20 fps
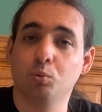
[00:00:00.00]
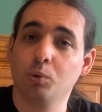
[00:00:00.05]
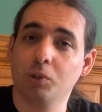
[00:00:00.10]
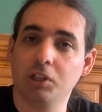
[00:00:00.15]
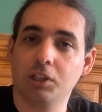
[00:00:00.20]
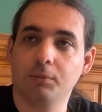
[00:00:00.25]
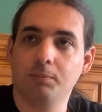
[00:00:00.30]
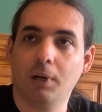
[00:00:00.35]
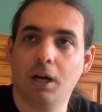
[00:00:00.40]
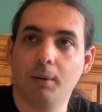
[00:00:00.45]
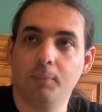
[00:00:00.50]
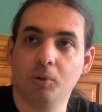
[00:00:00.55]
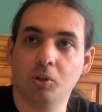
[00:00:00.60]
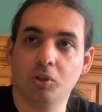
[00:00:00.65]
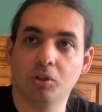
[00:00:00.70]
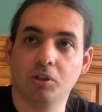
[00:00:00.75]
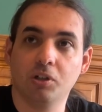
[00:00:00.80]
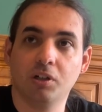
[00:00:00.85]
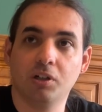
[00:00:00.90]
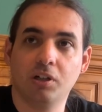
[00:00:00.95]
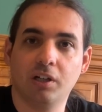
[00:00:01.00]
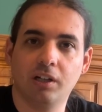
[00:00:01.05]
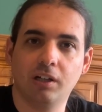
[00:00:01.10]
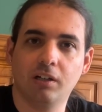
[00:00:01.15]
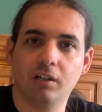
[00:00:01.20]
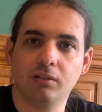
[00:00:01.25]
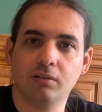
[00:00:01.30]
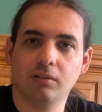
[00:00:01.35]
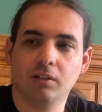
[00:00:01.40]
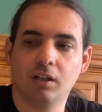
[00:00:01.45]
really popular and
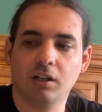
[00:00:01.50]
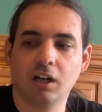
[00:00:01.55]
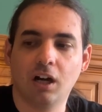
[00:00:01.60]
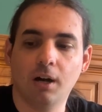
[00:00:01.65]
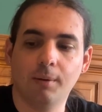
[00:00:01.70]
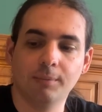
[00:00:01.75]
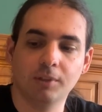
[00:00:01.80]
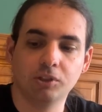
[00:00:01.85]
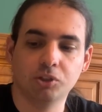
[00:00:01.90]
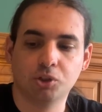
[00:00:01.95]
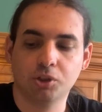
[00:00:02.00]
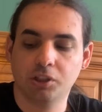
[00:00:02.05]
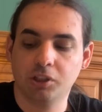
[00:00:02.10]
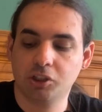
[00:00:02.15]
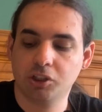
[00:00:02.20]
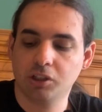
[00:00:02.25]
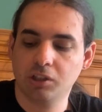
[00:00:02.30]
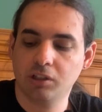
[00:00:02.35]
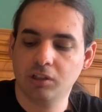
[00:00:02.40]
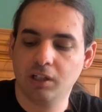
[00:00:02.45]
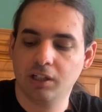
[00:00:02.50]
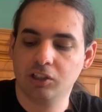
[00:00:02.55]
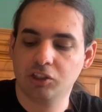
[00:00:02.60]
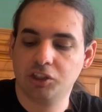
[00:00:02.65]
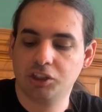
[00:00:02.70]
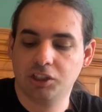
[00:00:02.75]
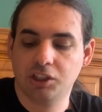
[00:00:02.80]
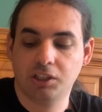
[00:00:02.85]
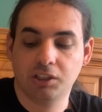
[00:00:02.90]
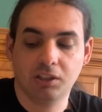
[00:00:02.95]
a common tradition, and
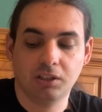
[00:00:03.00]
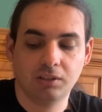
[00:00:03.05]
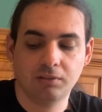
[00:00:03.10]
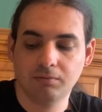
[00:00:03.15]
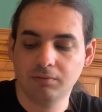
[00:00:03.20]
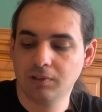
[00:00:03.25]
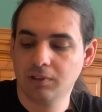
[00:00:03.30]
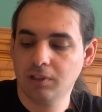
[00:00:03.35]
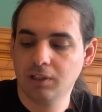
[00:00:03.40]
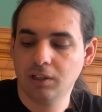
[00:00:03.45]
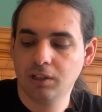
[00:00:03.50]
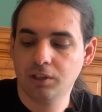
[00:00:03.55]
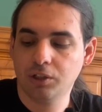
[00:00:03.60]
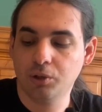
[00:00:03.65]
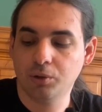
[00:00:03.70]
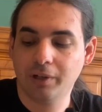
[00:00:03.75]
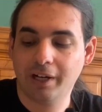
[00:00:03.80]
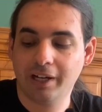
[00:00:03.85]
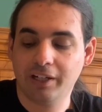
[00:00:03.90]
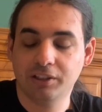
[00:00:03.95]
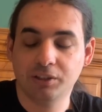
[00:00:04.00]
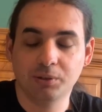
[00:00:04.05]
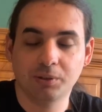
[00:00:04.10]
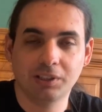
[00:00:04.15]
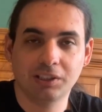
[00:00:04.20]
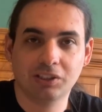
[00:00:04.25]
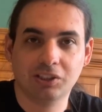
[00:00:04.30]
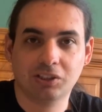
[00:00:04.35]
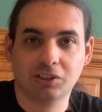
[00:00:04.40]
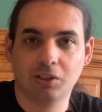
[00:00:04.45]
she knew how to do
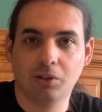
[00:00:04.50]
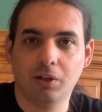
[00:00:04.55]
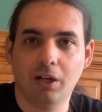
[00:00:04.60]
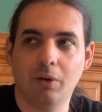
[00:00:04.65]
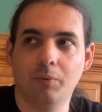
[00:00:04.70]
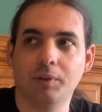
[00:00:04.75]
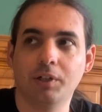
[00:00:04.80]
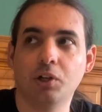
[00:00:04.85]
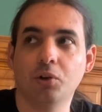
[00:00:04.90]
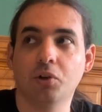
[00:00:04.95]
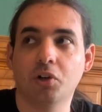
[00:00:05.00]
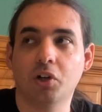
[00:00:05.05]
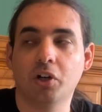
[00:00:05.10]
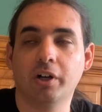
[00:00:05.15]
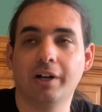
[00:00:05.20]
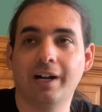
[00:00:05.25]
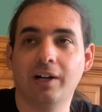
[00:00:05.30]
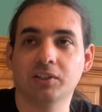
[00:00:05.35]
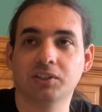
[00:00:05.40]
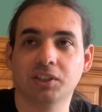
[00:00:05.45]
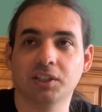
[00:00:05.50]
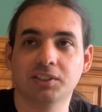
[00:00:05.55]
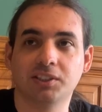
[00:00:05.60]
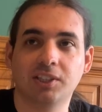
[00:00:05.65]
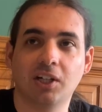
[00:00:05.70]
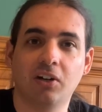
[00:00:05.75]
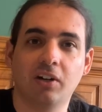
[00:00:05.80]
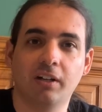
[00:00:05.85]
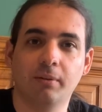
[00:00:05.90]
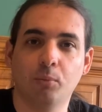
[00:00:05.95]
it. So I would go to her house on
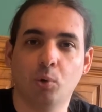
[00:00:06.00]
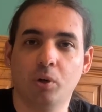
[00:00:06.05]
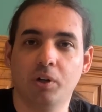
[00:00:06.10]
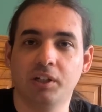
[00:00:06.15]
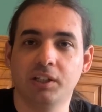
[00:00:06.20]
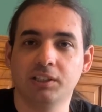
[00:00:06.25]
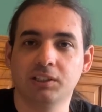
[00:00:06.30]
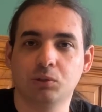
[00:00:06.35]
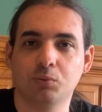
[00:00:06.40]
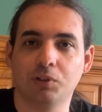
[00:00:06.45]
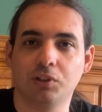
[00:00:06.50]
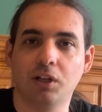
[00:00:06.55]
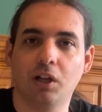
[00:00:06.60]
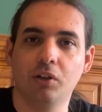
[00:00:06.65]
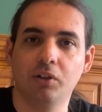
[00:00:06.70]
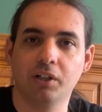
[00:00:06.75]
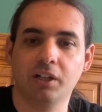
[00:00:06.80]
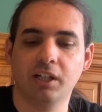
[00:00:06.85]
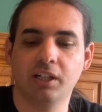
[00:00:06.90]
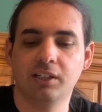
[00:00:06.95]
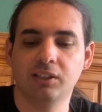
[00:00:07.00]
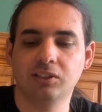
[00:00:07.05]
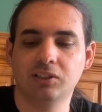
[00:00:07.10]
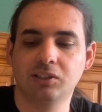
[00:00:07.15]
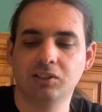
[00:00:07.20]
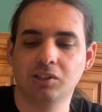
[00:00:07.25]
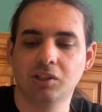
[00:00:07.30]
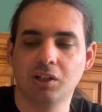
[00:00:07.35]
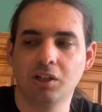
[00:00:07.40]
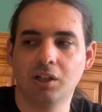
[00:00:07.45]
Saturday mornings with other
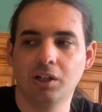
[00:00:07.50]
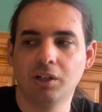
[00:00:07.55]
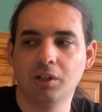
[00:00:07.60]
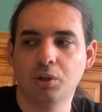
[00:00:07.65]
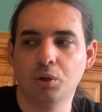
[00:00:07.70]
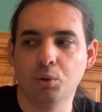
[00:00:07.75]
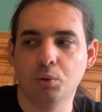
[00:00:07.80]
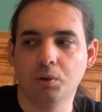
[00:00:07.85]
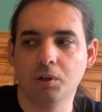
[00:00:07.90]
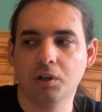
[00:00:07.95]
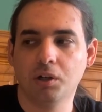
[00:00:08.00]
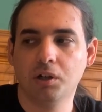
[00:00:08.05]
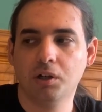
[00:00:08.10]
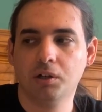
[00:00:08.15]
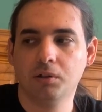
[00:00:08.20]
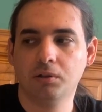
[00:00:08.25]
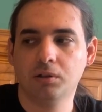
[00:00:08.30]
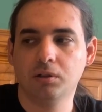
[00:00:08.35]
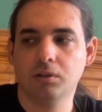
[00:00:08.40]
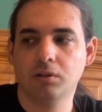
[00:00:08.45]
kids who were